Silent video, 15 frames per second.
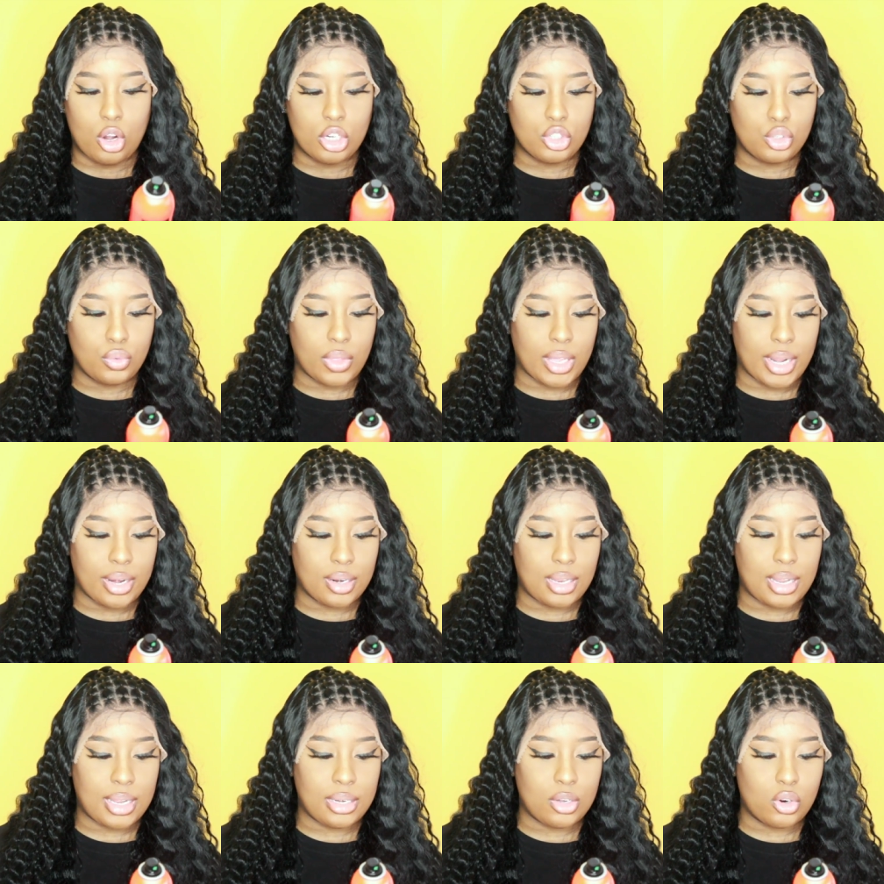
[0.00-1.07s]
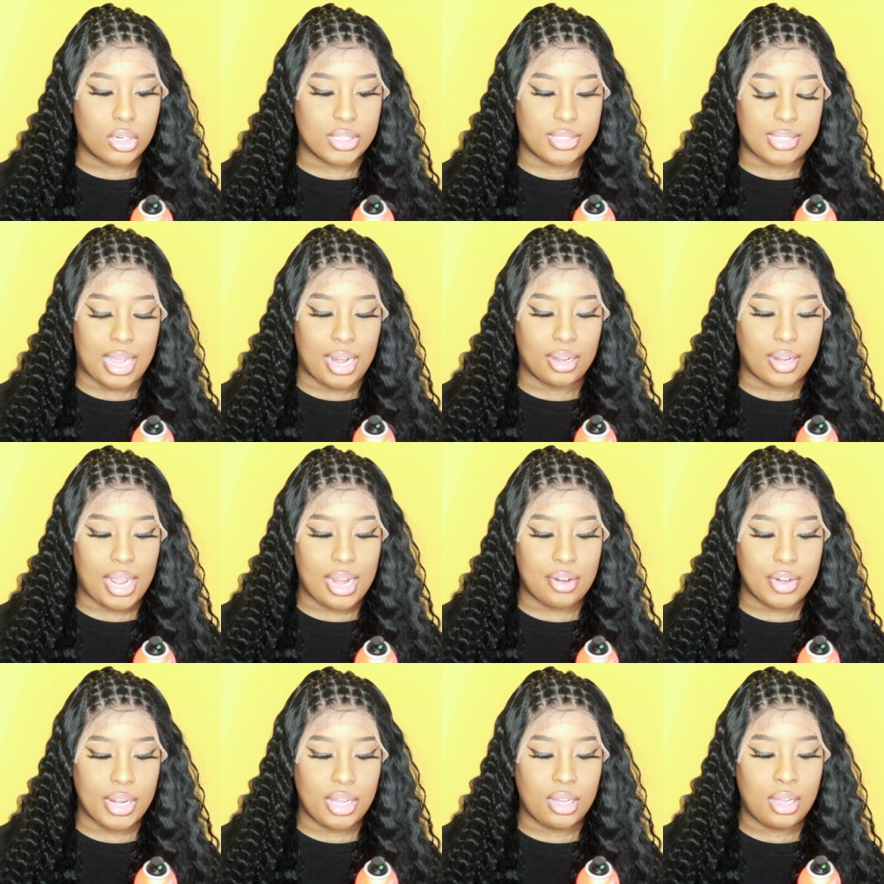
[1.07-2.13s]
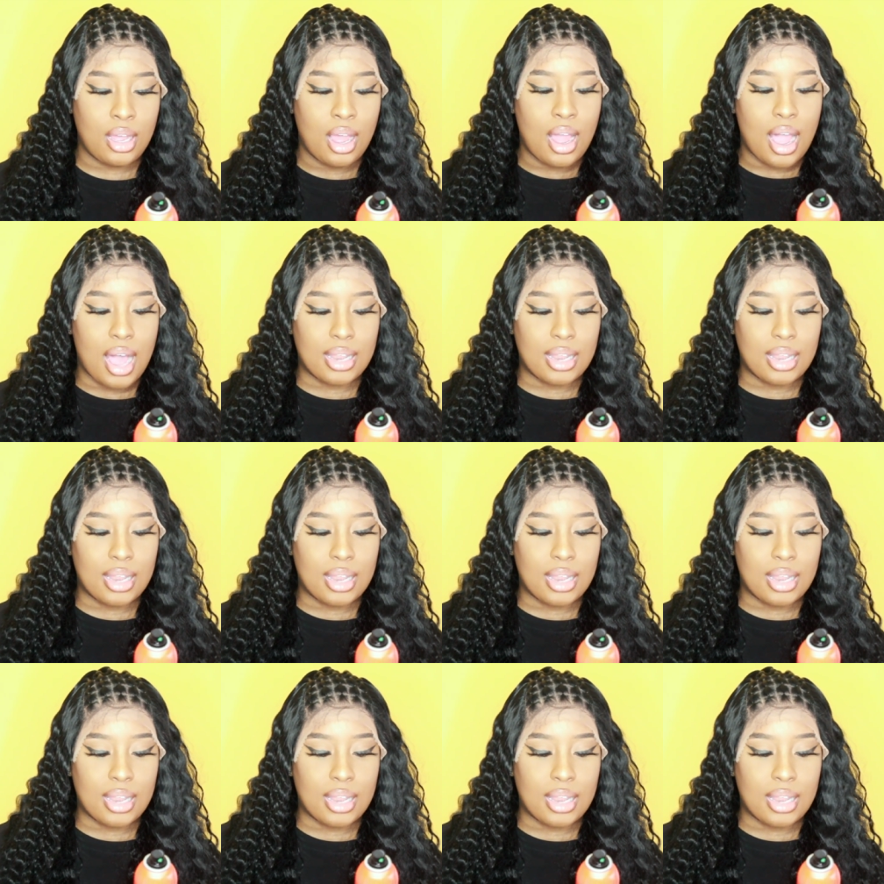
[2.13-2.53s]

onto the hairline or desired area.